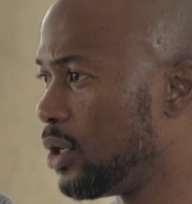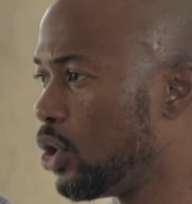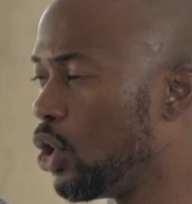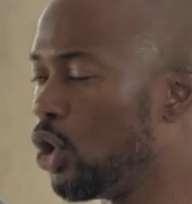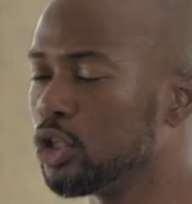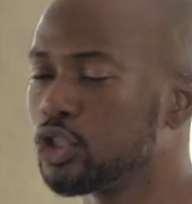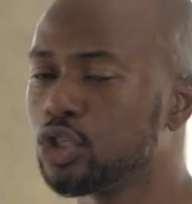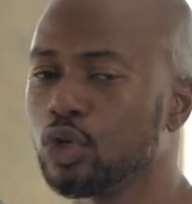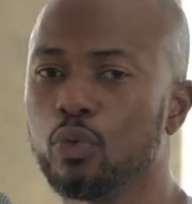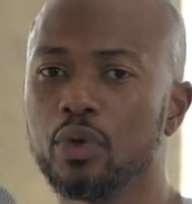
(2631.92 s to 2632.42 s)

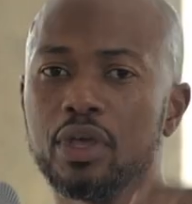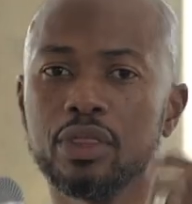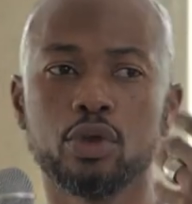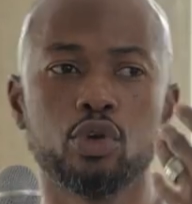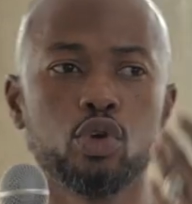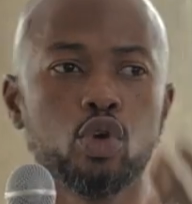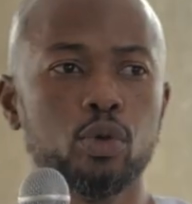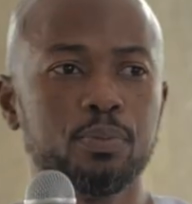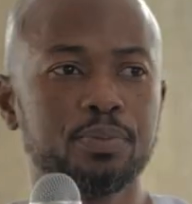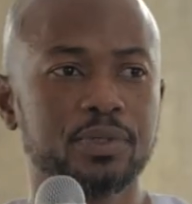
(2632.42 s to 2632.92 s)
Also with
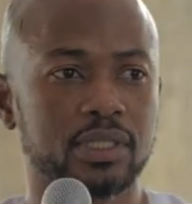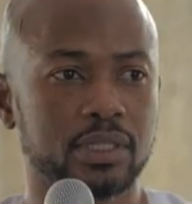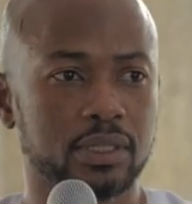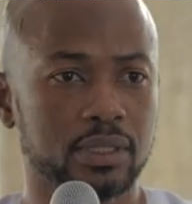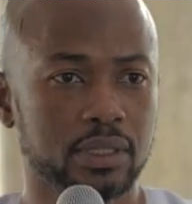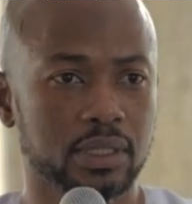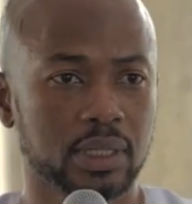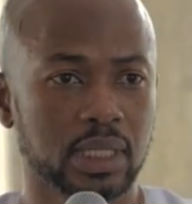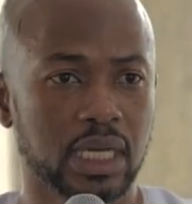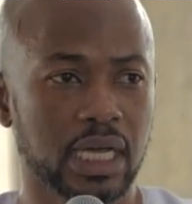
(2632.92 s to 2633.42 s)

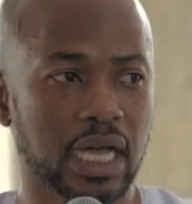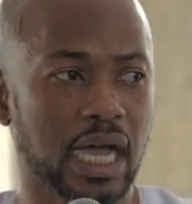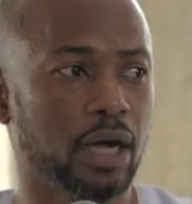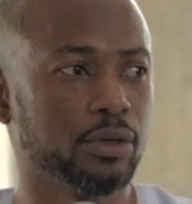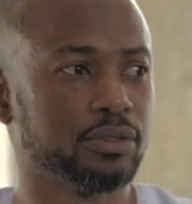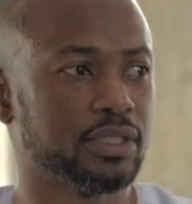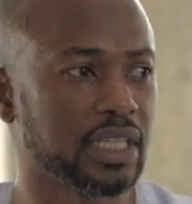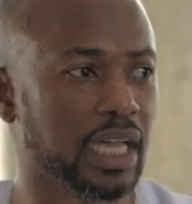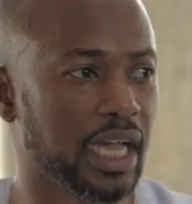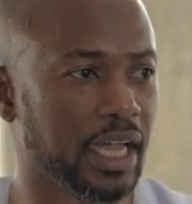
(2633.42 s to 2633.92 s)
groups
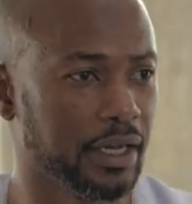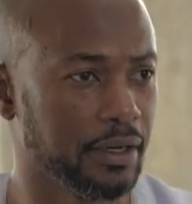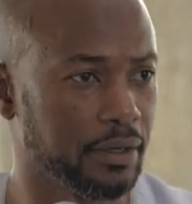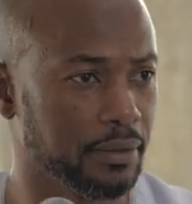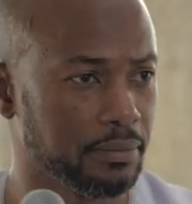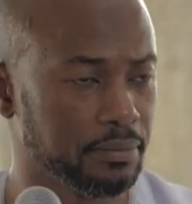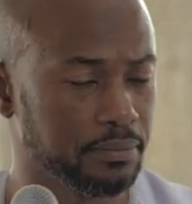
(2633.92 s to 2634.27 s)
outside.